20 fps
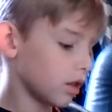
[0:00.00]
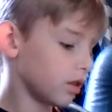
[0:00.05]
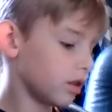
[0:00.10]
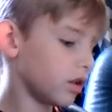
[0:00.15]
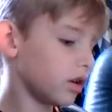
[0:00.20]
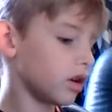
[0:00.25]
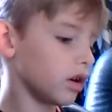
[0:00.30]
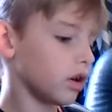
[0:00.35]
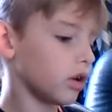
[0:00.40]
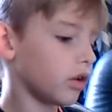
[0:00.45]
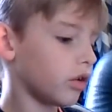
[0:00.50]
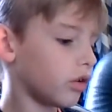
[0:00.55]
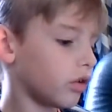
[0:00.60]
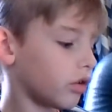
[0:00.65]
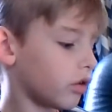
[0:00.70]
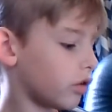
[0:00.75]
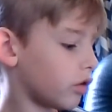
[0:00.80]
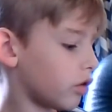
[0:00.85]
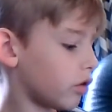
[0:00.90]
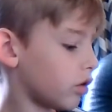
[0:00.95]

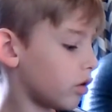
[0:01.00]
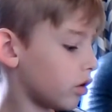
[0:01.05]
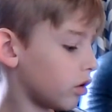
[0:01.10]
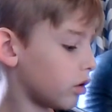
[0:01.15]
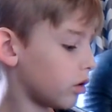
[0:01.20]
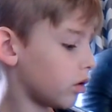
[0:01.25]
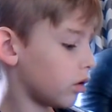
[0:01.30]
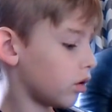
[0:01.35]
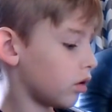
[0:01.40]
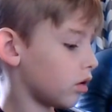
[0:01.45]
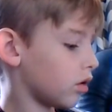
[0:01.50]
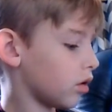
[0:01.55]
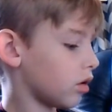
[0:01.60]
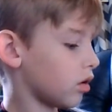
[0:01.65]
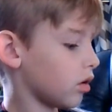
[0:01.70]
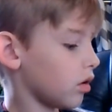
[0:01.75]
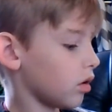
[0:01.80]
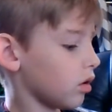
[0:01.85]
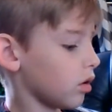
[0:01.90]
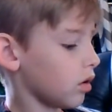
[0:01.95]
This
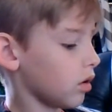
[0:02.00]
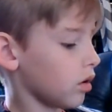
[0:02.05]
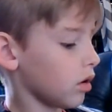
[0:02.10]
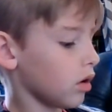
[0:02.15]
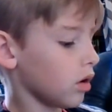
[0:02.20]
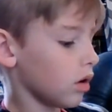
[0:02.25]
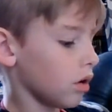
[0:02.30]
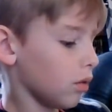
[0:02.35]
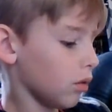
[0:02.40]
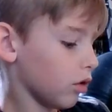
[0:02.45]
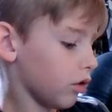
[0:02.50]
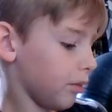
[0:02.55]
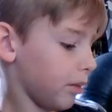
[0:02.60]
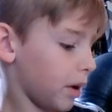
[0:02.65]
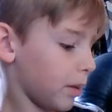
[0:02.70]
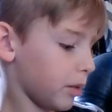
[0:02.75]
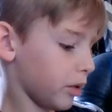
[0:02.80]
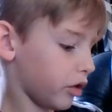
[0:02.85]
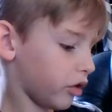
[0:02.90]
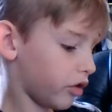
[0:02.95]
was
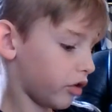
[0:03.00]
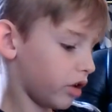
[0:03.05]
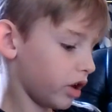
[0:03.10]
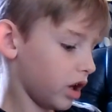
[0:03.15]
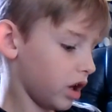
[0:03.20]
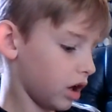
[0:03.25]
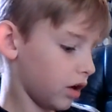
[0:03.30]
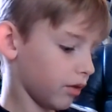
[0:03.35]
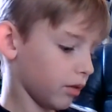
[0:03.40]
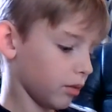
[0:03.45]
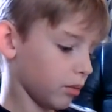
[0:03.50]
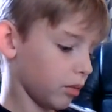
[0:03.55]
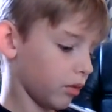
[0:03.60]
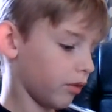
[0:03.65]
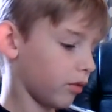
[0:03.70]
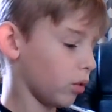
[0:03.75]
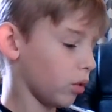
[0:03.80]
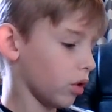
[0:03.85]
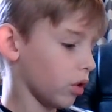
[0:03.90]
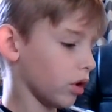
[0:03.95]
my mistake from
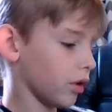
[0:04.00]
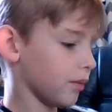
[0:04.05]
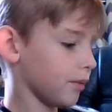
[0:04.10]
before.